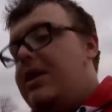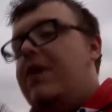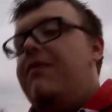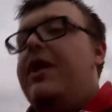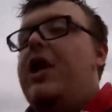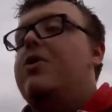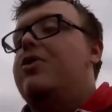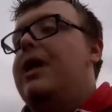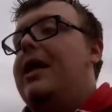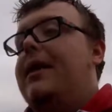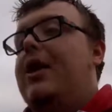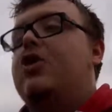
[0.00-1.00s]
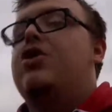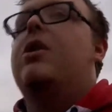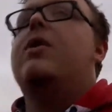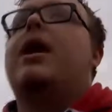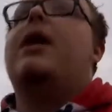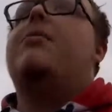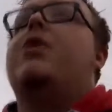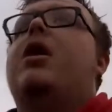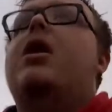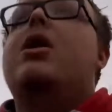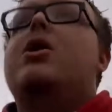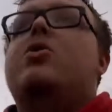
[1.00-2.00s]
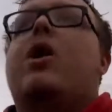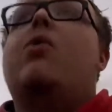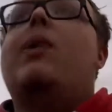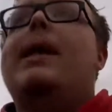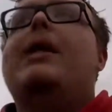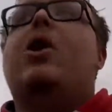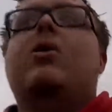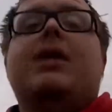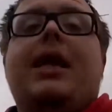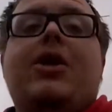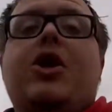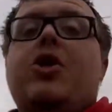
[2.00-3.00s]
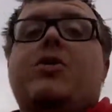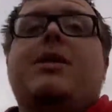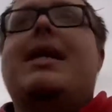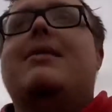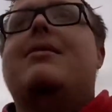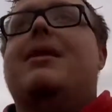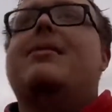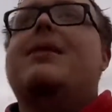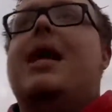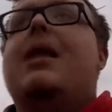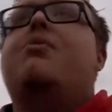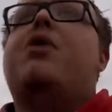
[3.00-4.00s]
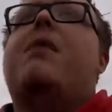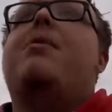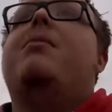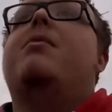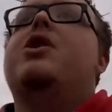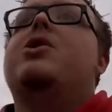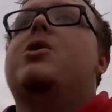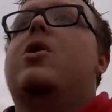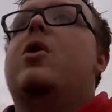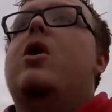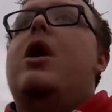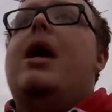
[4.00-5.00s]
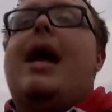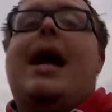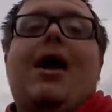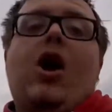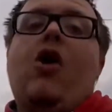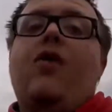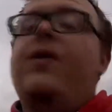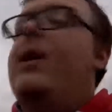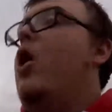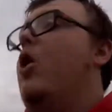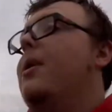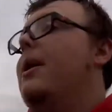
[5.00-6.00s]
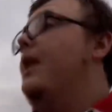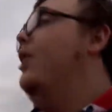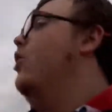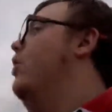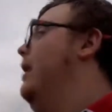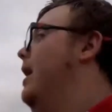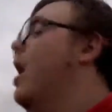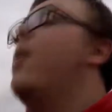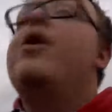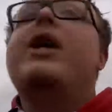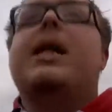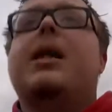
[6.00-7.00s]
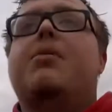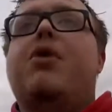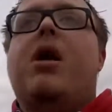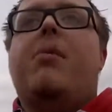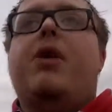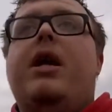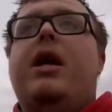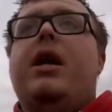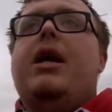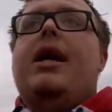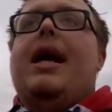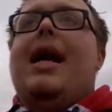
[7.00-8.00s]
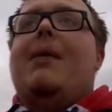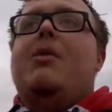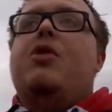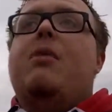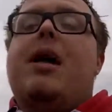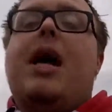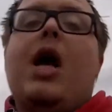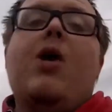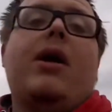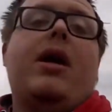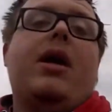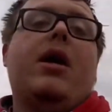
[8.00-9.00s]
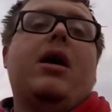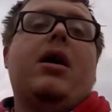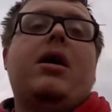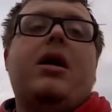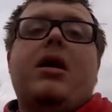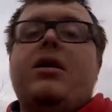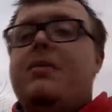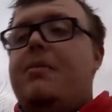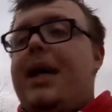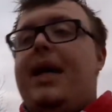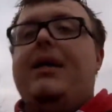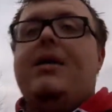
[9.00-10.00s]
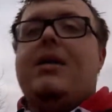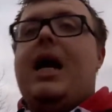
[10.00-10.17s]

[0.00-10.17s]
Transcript: deer videos, or anything on trail camera. So I really don't think they're using this side of the property much. So hopefully all the deer are on the other end of the property, and I'm gonna do my coyote bait and